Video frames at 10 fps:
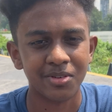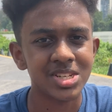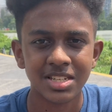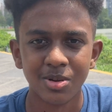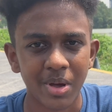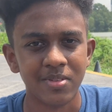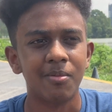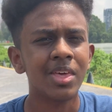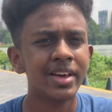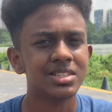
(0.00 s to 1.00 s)
of. You just need to bear with
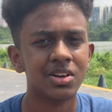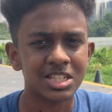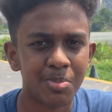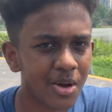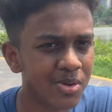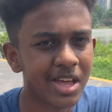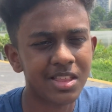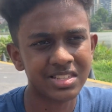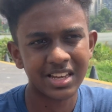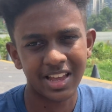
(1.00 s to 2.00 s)
them. So just bear with
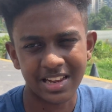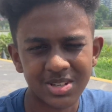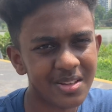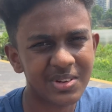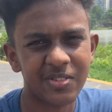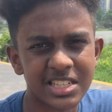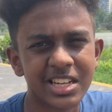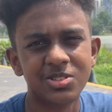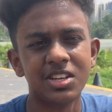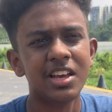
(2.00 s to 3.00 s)
humanities. And I know it's difficult, but just
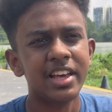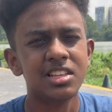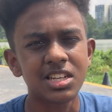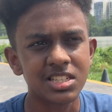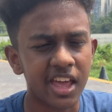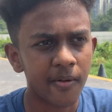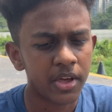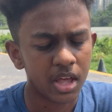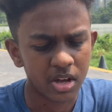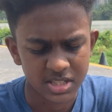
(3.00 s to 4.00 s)
get through it. It's just like,
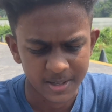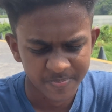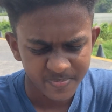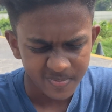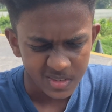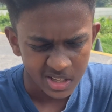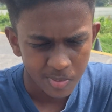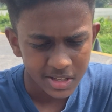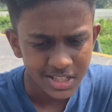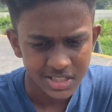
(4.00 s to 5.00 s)
how to say,
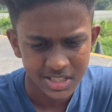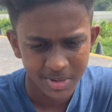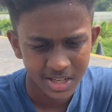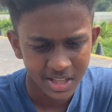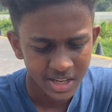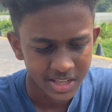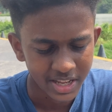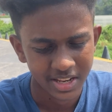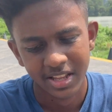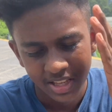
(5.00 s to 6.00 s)
humanities is something
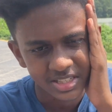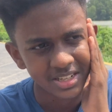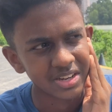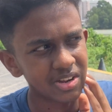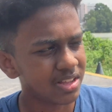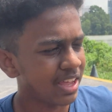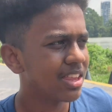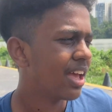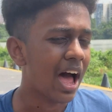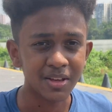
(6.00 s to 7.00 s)
that
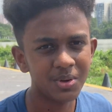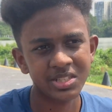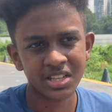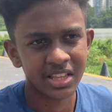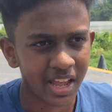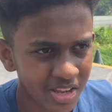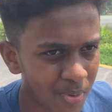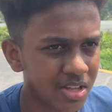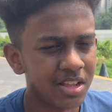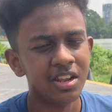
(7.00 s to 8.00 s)
I feel isn't that
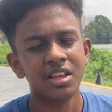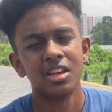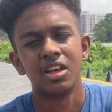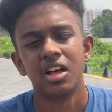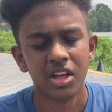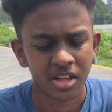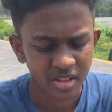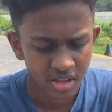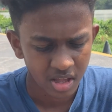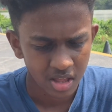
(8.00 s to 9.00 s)
important in
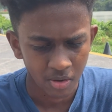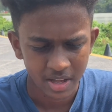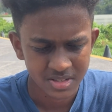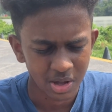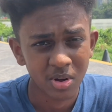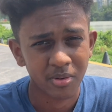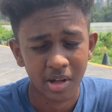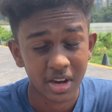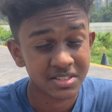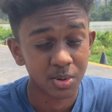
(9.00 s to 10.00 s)
our lives in
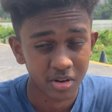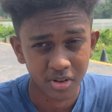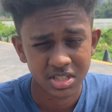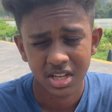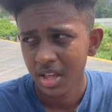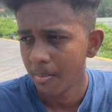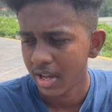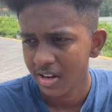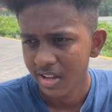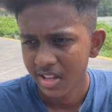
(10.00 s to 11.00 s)
the workforce.
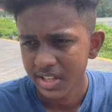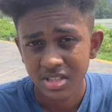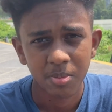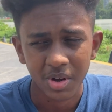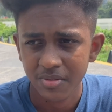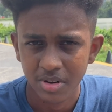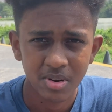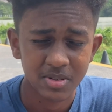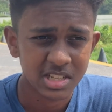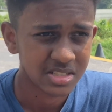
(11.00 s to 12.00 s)
But it's still important for the
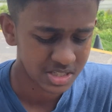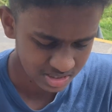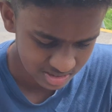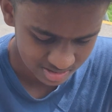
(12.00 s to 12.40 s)
O-level class, so just